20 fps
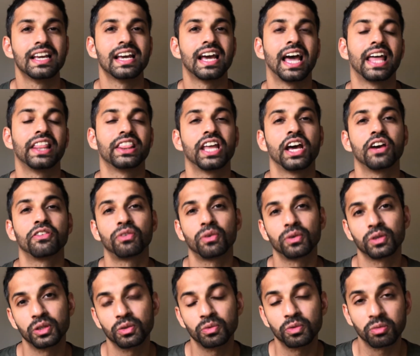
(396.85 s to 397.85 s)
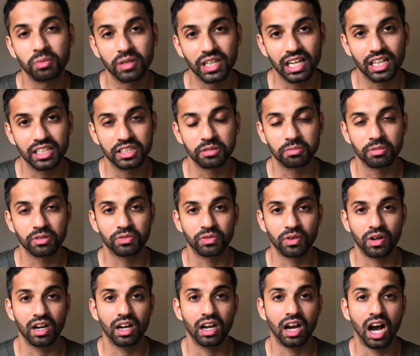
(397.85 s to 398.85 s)
and therefore you would be eligible
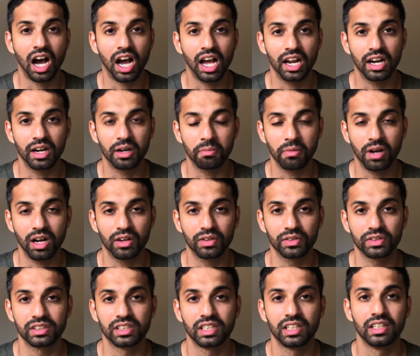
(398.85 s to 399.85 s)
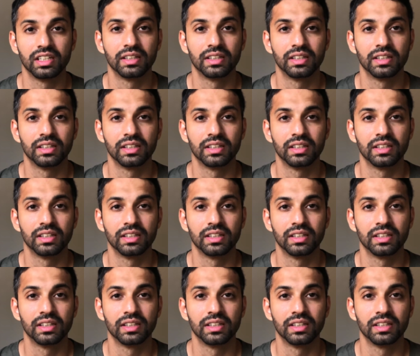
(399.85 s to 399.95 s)
for a higher amount.